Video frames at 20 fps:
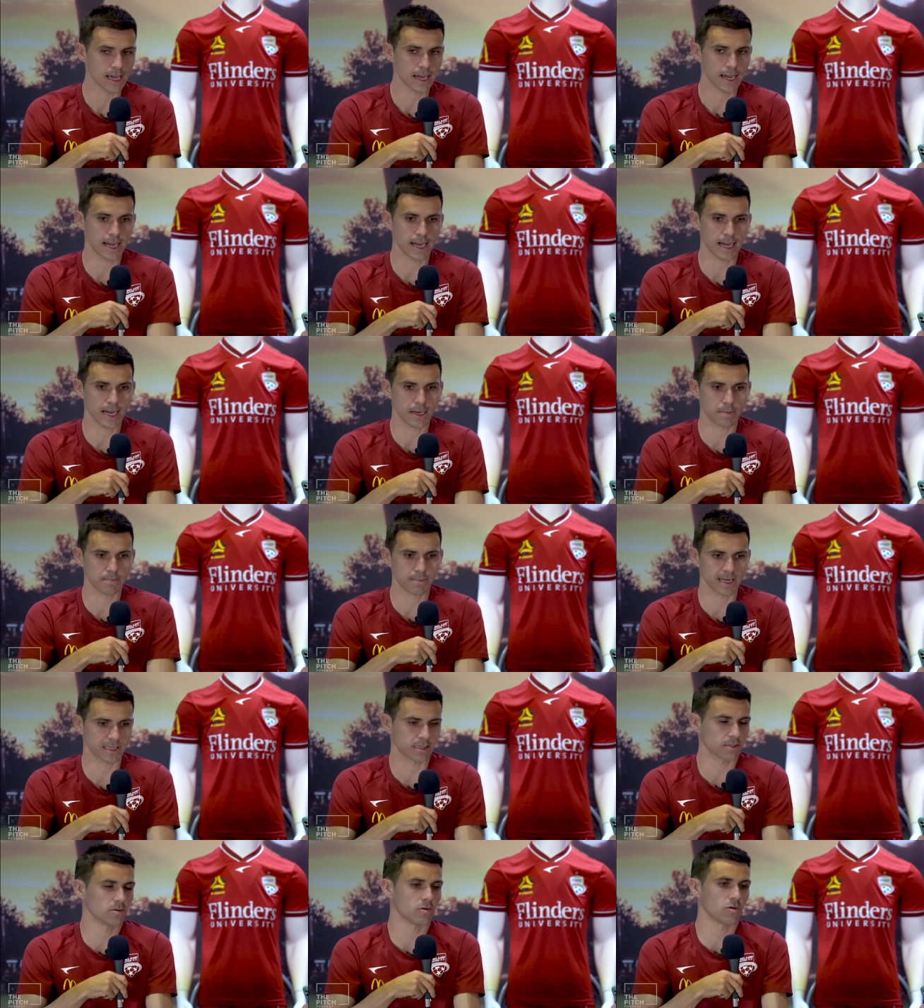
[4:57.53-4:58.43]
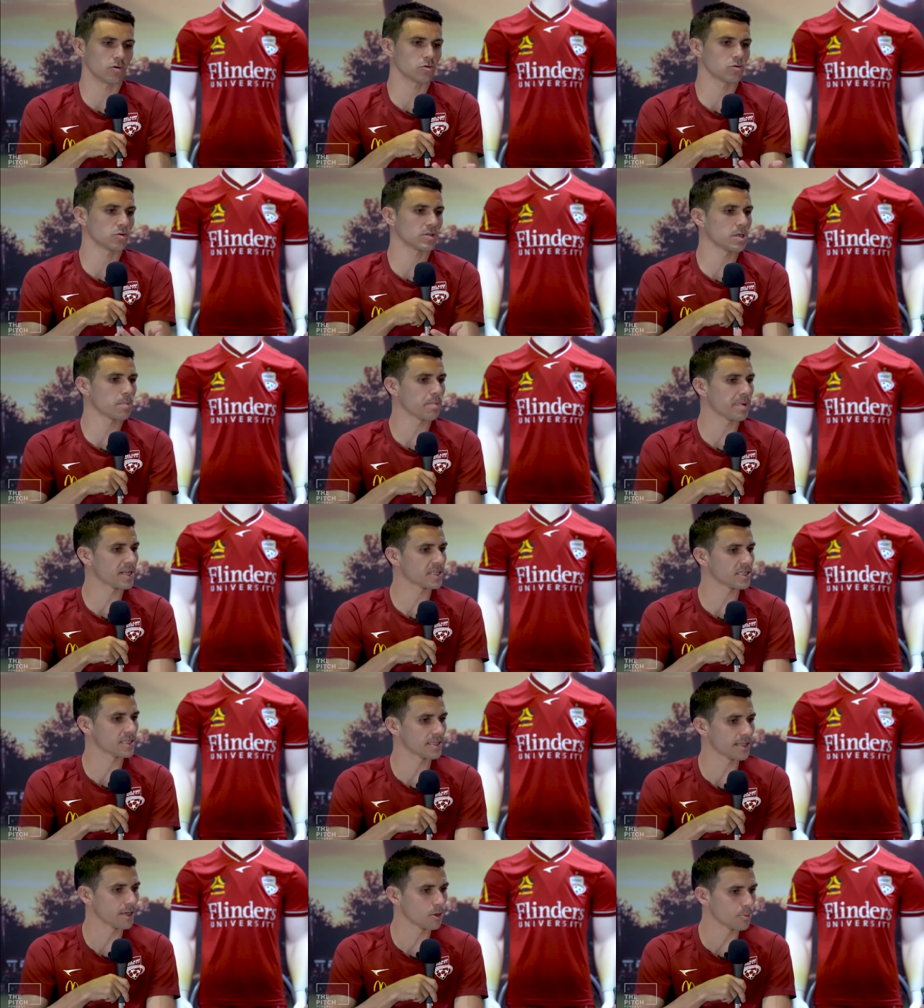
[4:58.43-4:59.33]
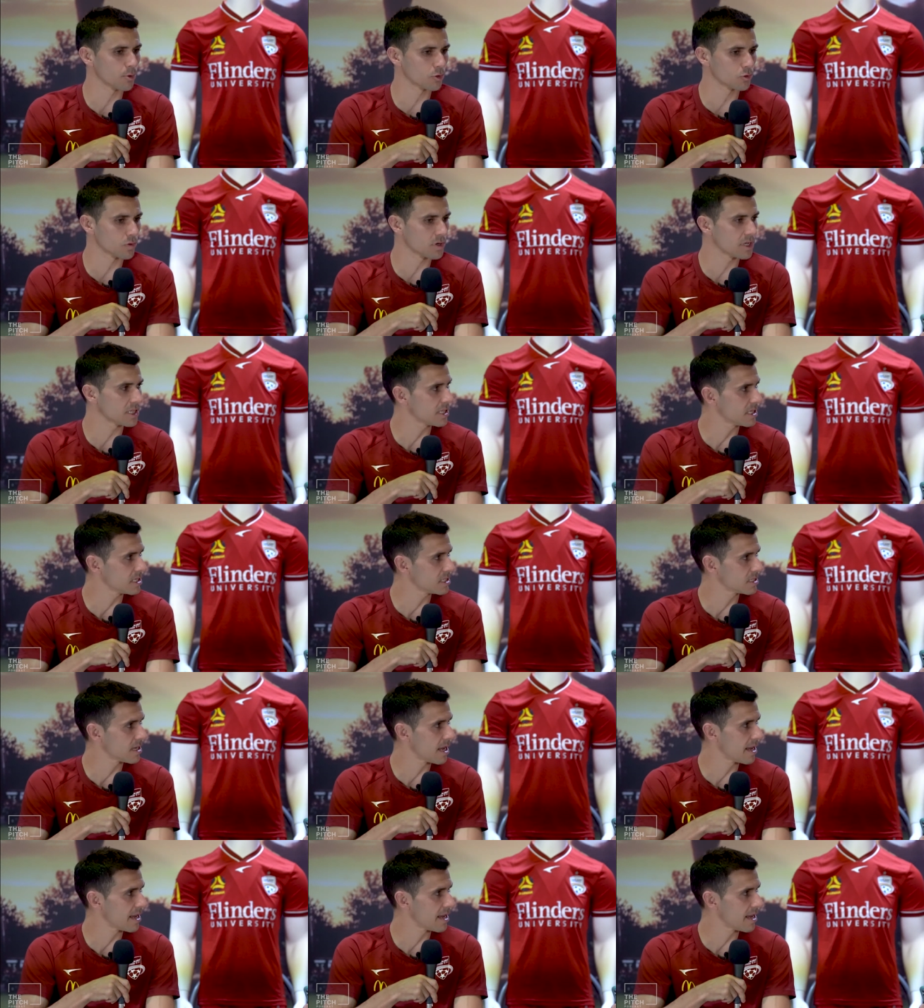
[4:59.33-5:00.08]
But also it depends the opportunities